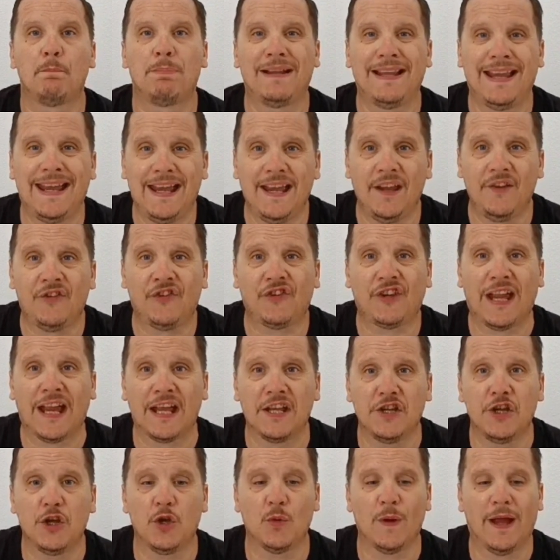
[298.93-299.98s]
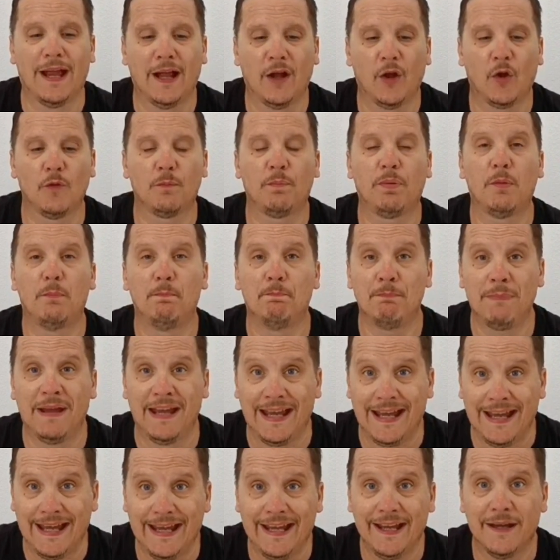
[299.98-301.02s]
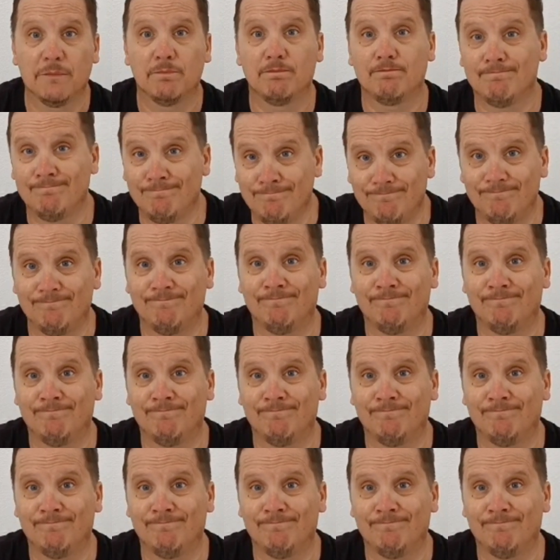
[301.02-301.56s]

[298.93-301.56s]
Please can you help me